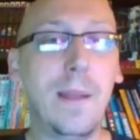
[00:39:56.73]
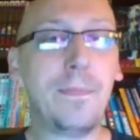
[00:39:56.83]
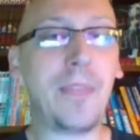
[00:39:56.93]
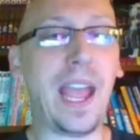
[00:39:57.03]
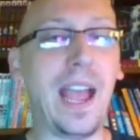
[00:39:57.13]

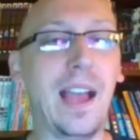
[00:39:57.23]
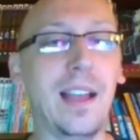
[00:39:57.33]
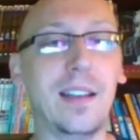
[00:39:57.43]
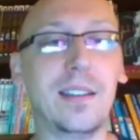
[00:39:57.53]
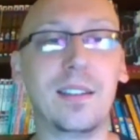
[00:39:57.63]

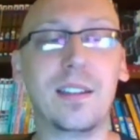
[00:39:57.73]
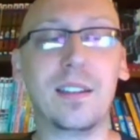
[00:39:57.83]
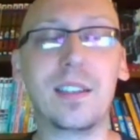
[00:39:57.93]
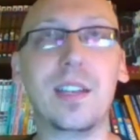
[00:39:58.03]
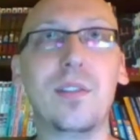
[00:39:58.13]
And
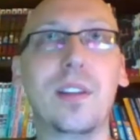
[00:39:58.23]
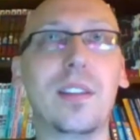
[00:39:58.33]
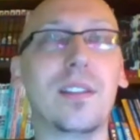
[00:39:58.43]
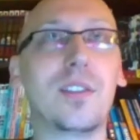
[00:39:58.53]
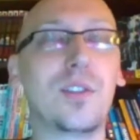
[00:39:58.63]
considering
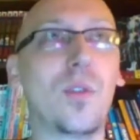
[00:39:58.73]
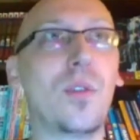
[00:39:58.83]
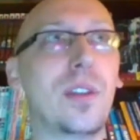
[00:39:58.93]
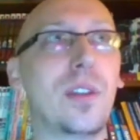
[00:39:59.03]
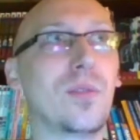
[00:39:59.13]
that story